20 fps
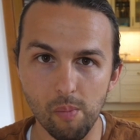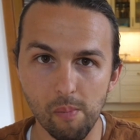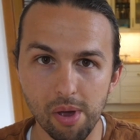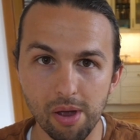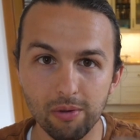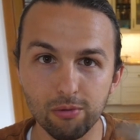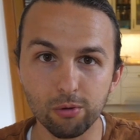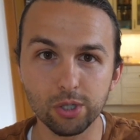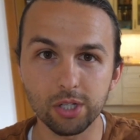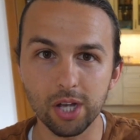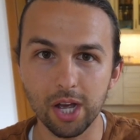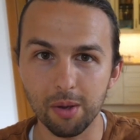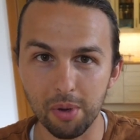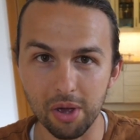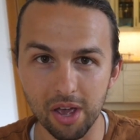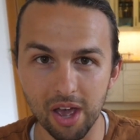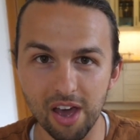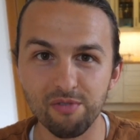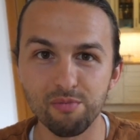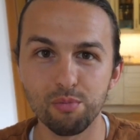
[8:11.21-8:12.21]
every time I
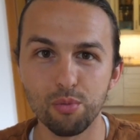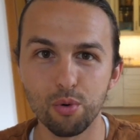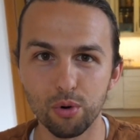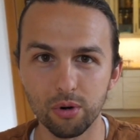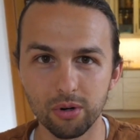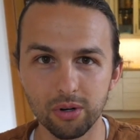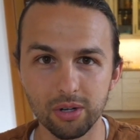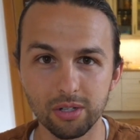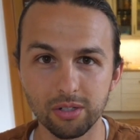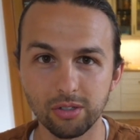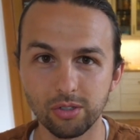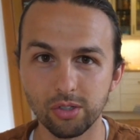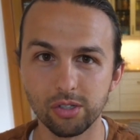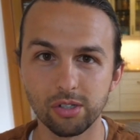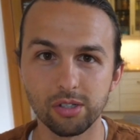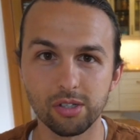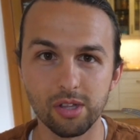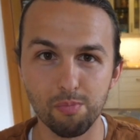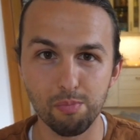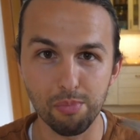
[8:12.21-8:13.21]
have more, it's
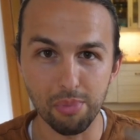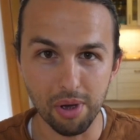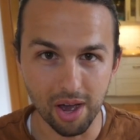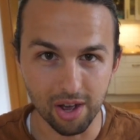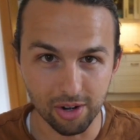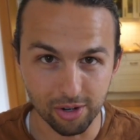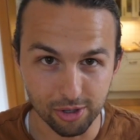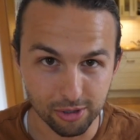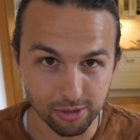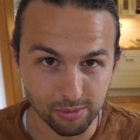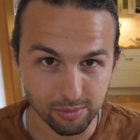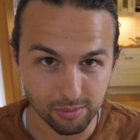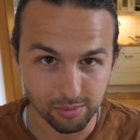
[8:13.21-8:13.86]
just better.